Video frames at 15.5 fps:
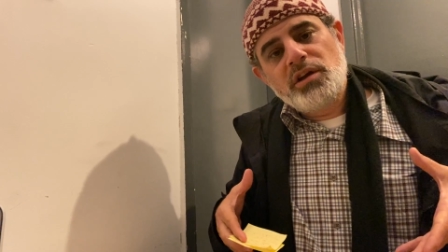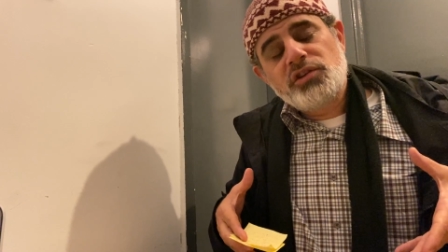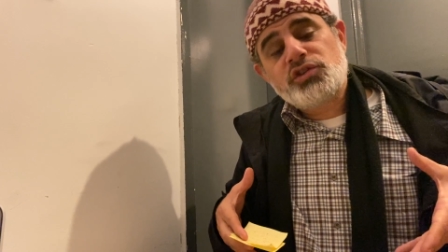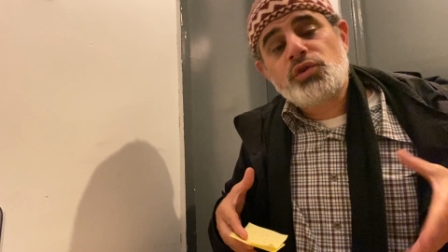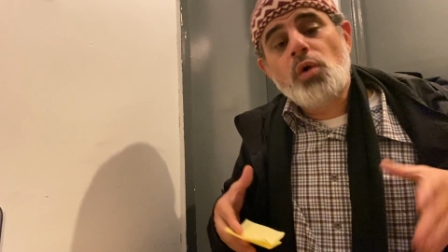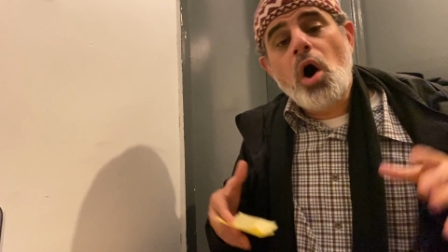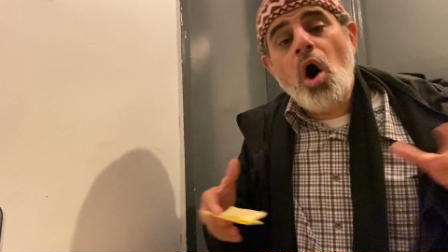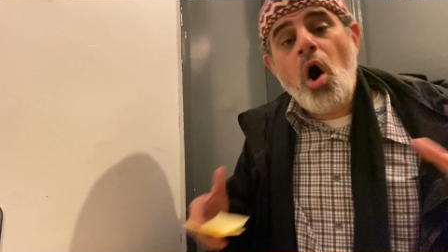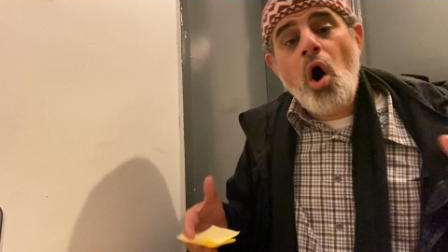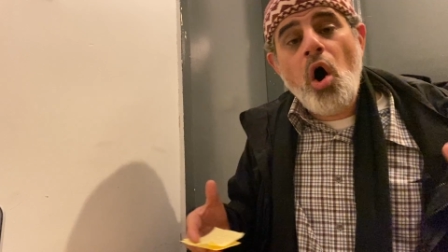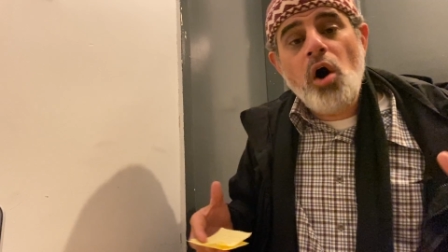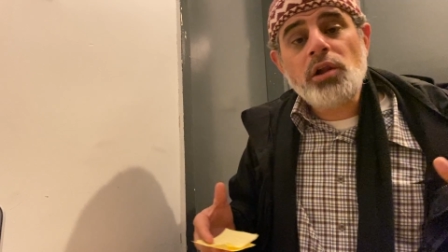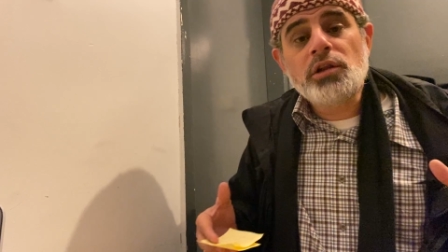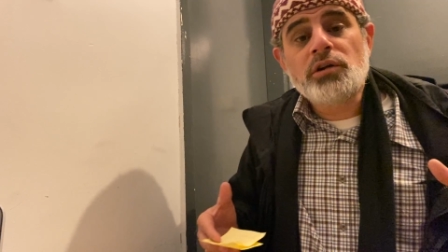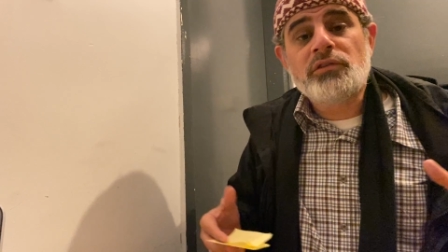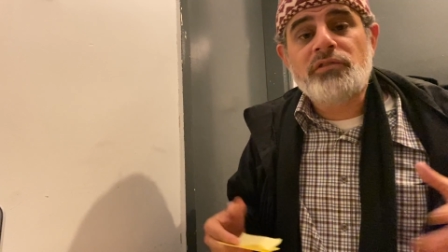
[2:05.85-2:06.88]
to
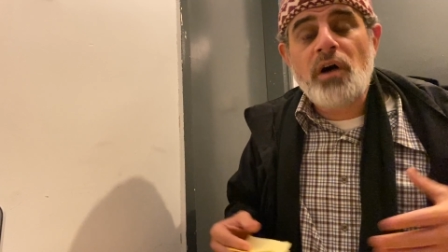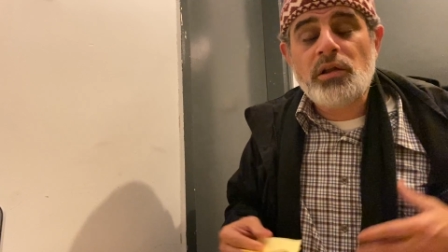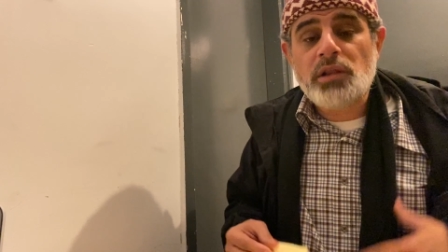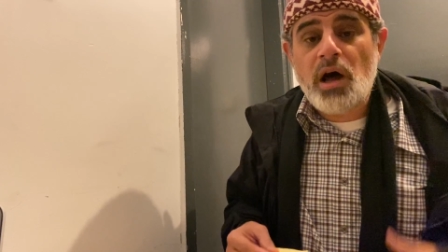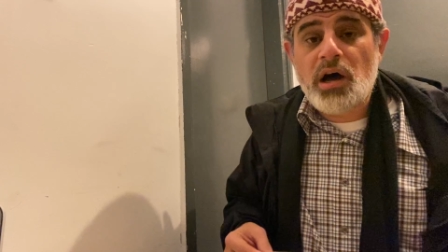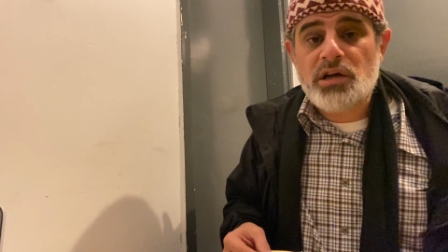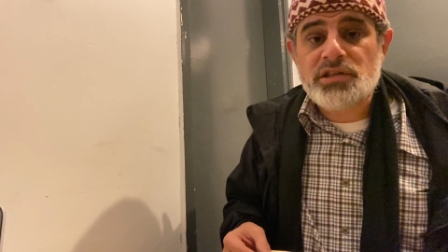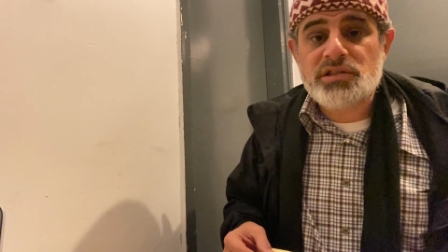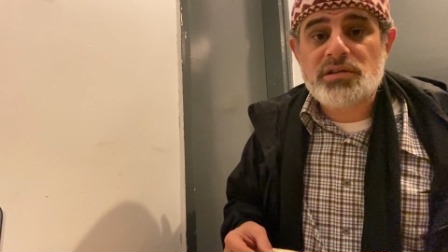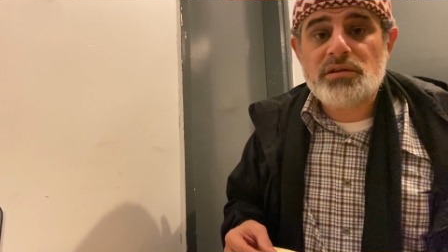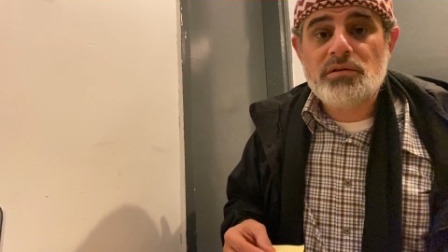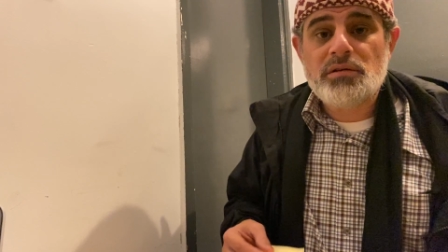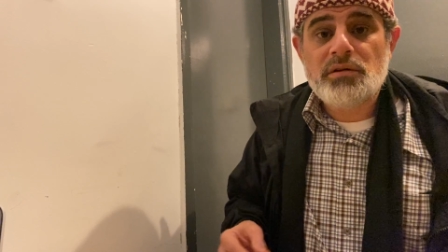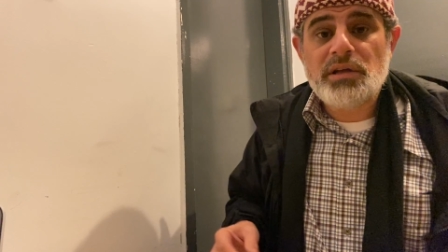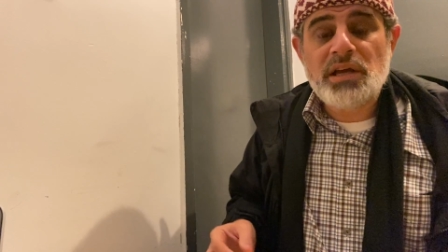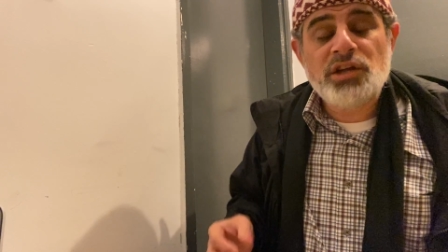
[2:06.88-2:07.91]
all of Allah's
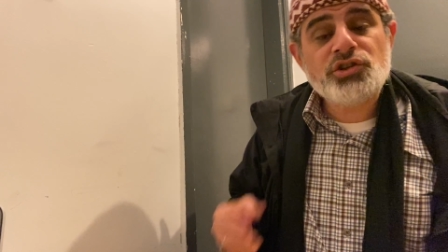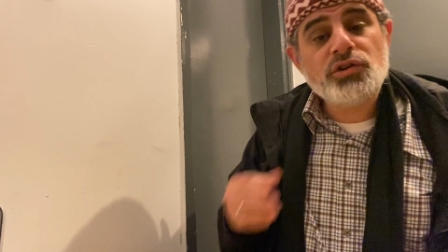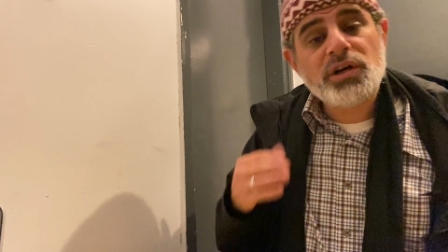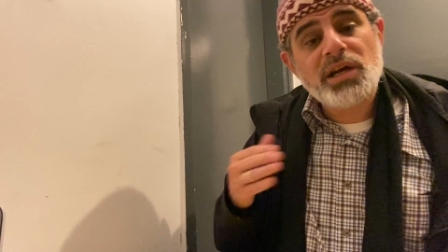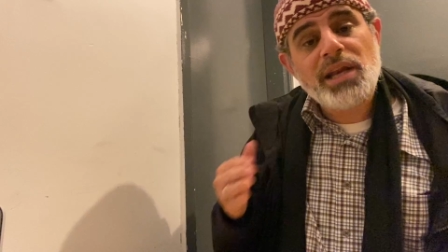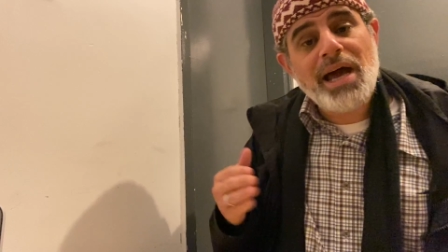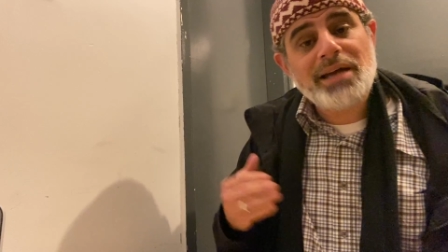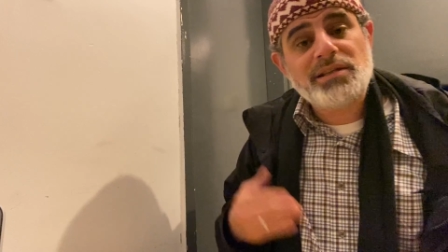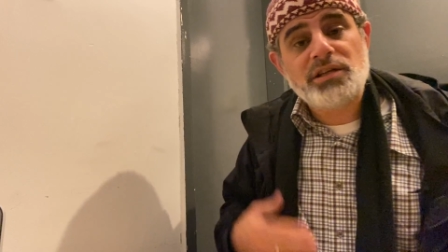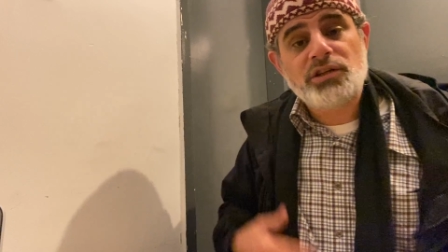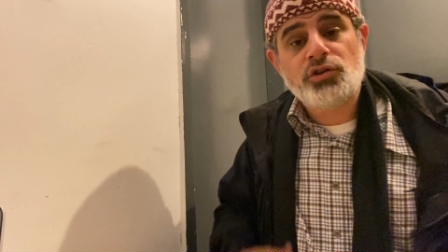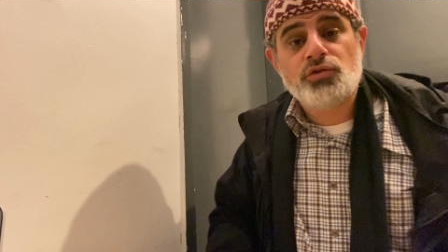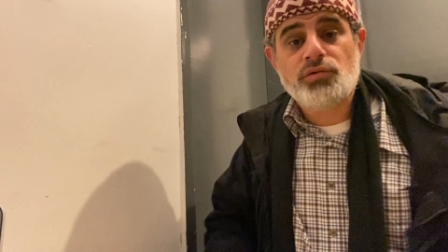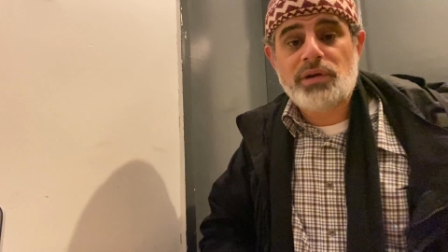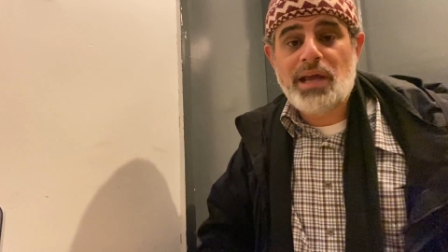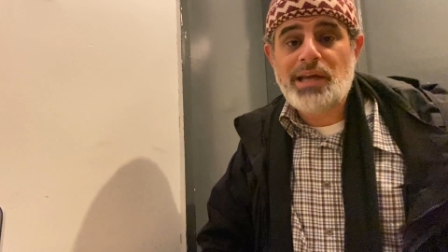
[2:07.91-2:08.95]
interconnected
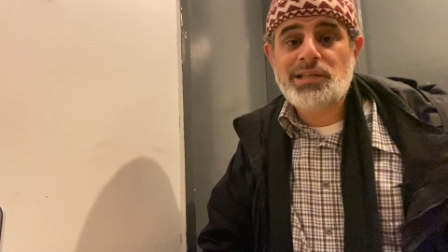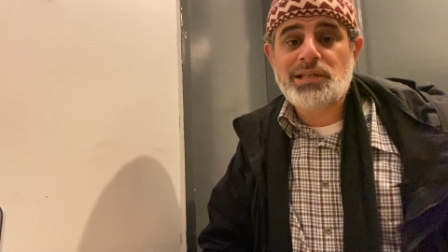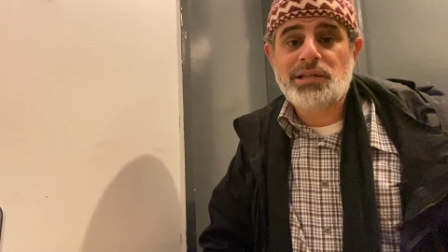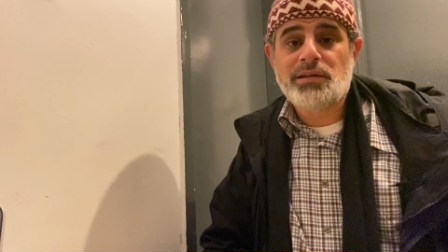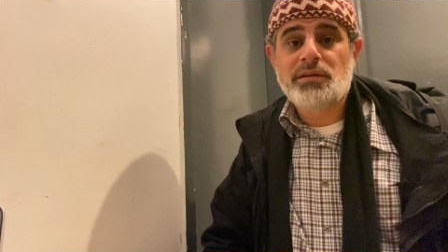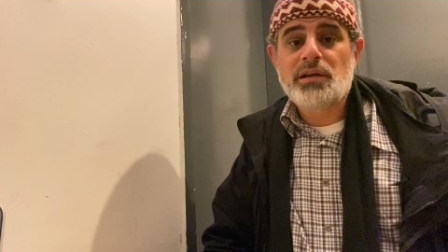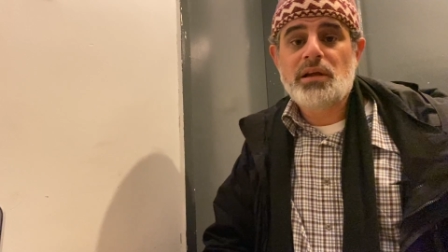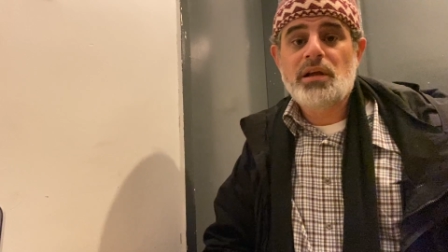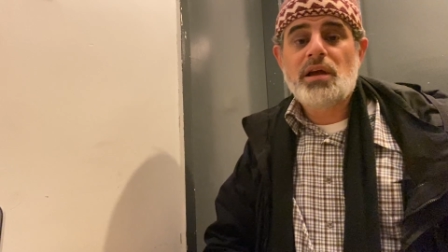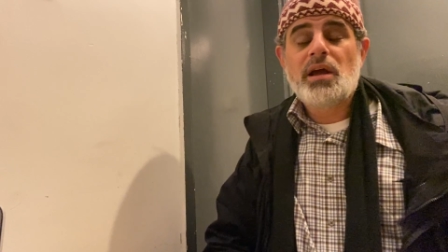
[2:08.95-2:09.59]
creation